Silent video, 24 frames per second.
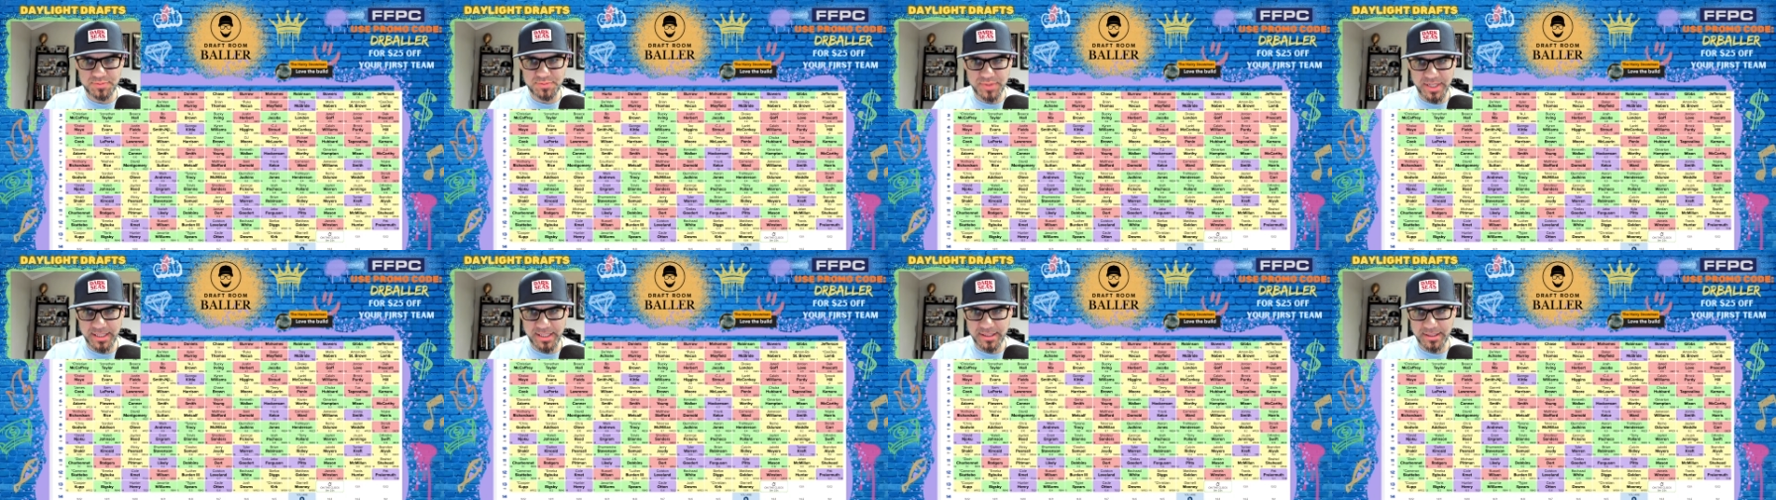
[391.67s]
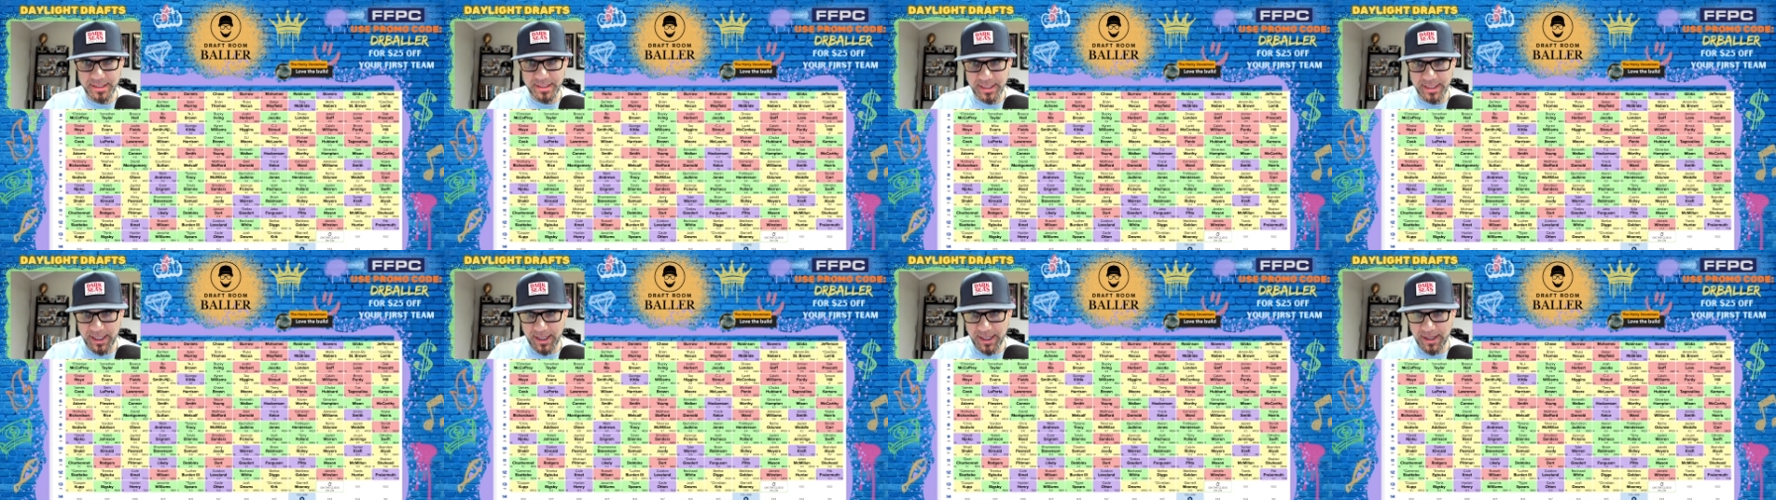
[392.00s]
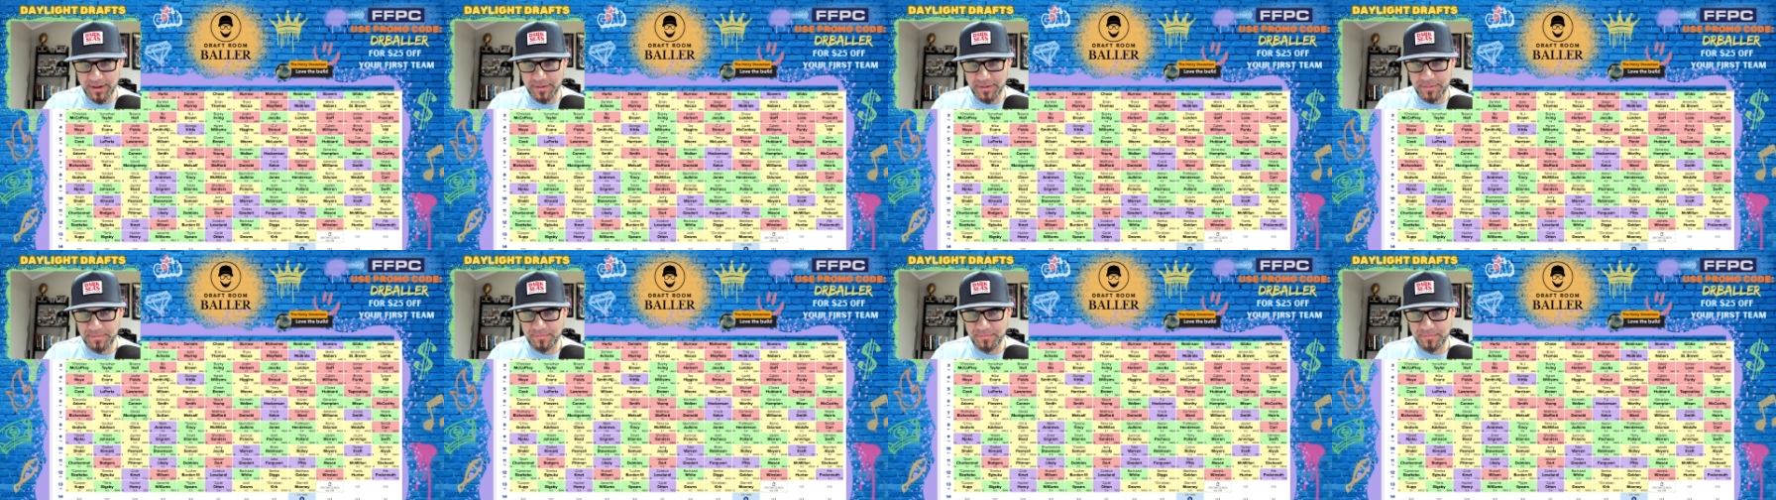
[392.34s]
But
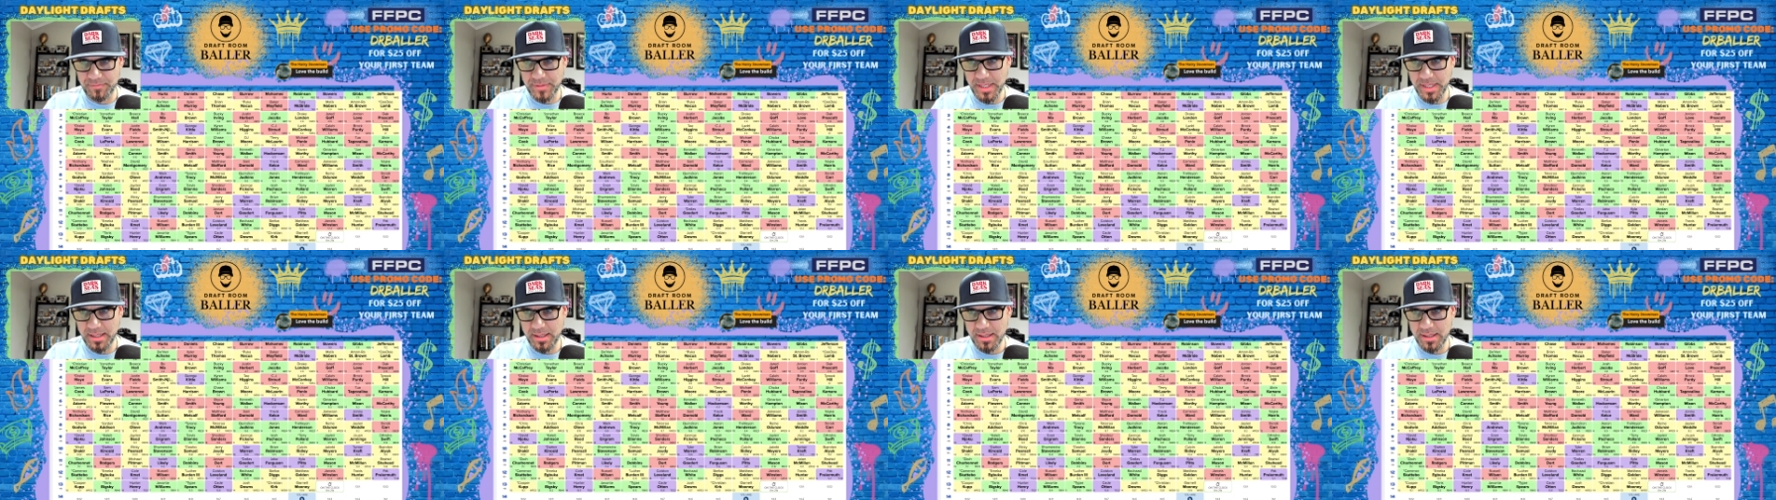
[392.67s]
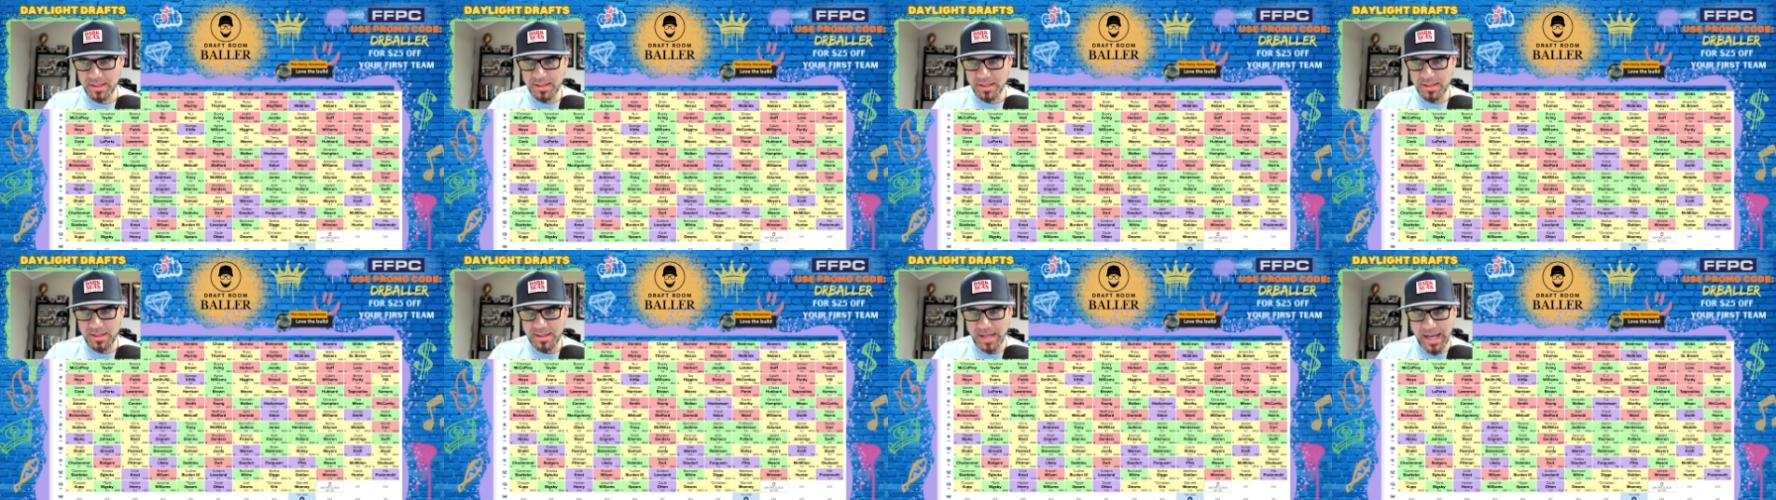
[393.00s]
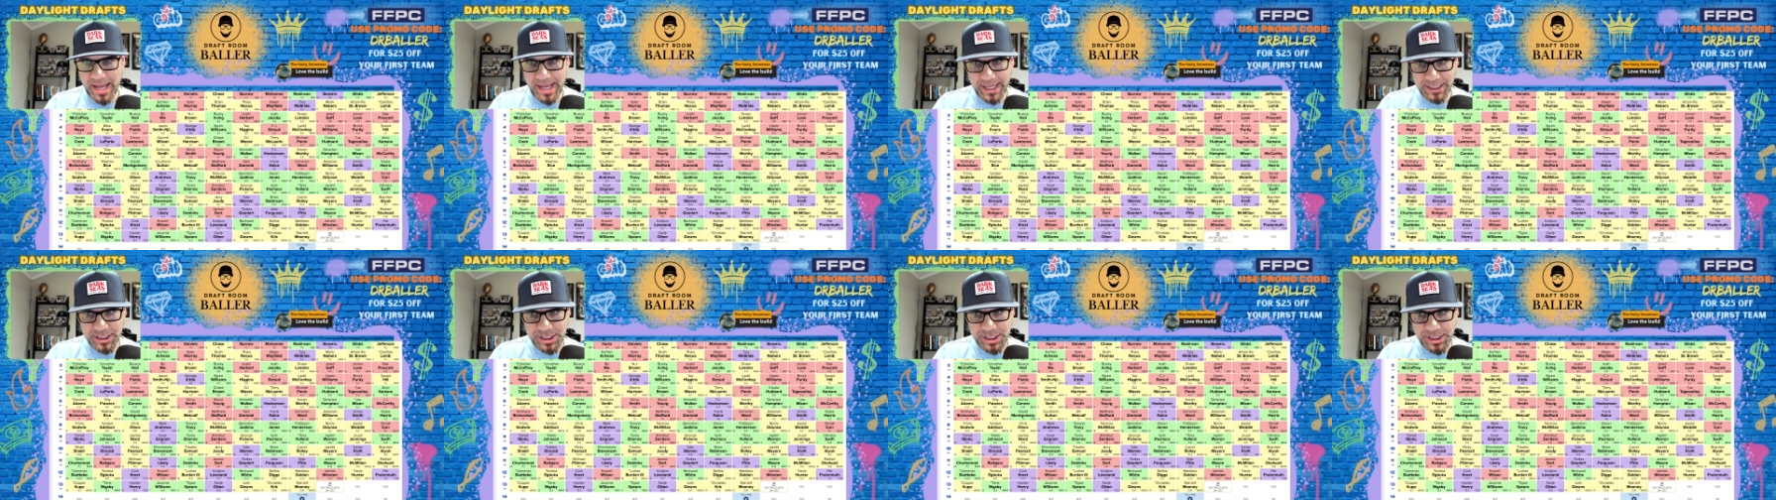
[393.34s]
I
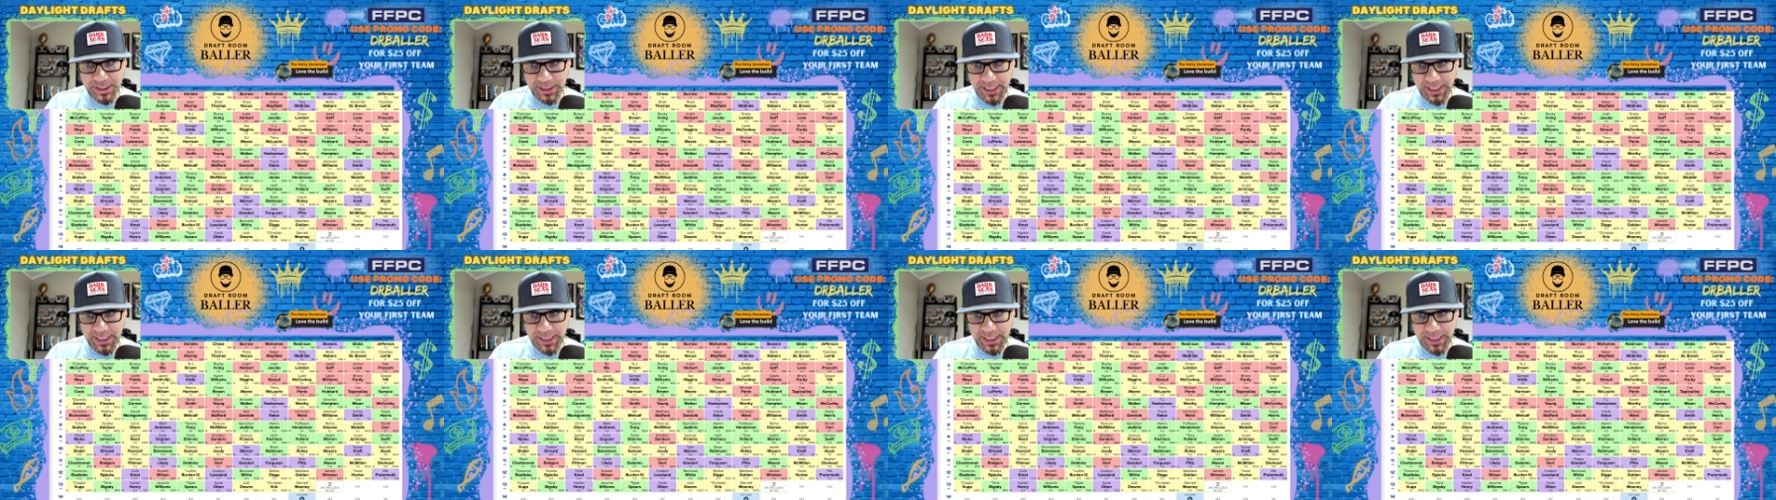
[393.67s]
actually